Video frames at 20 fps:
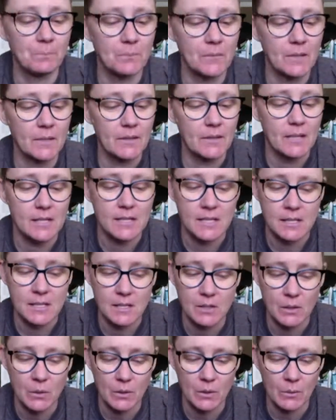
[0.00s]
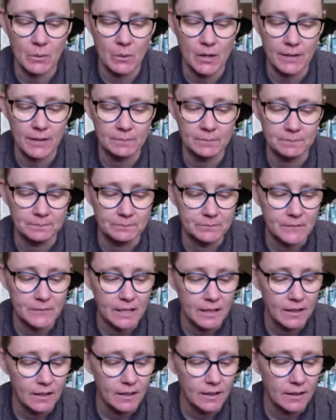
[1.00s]
This is a newer one.
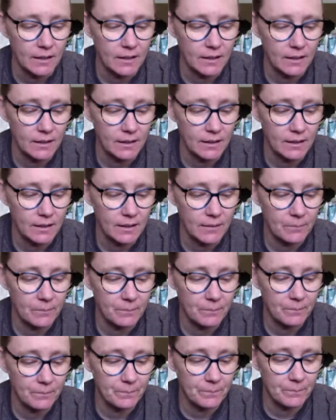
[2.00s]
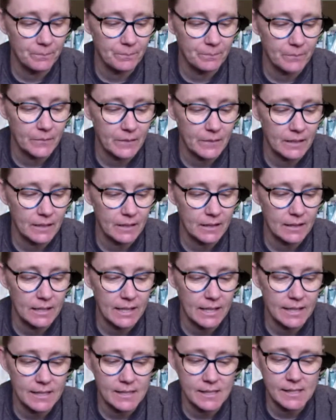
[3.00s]

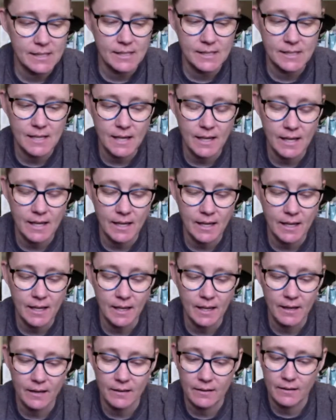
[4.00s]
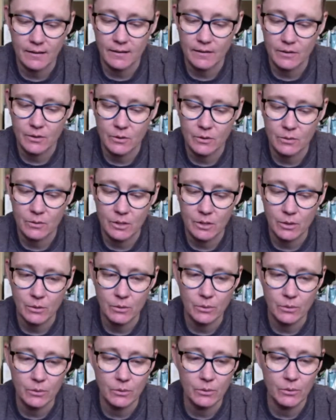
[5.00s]
Let's see.
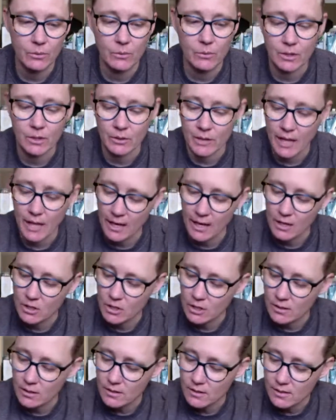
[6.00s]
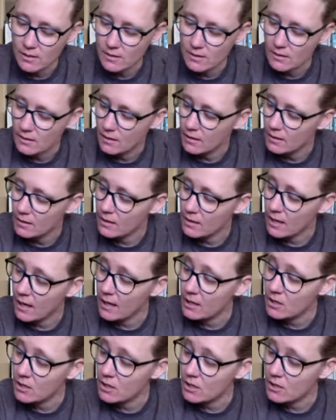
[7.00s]
What are the ages? The
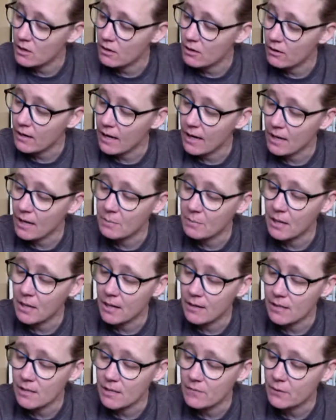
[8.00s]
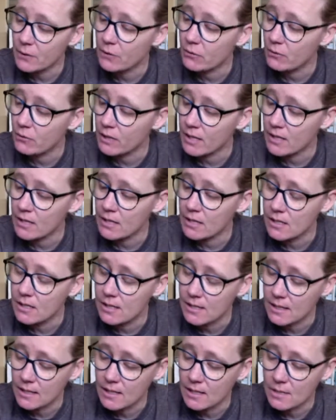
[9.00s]
ages are 8+ for 3 to
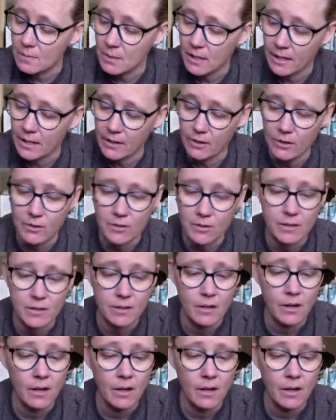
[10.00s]
6 players.